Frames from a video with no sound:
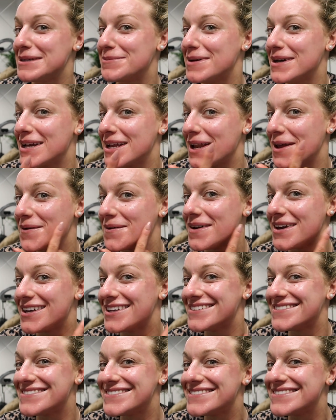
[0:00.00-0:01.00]
both of me.
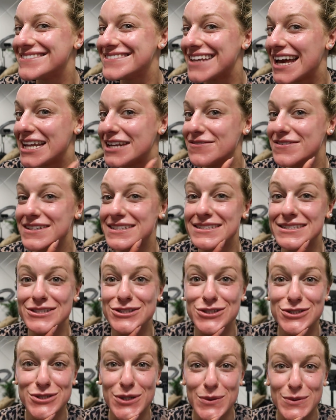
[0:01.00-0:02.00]
And it feels
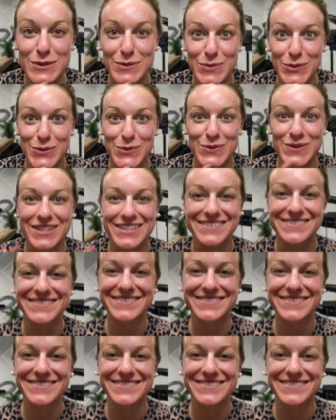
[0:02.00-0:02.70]
so smooth.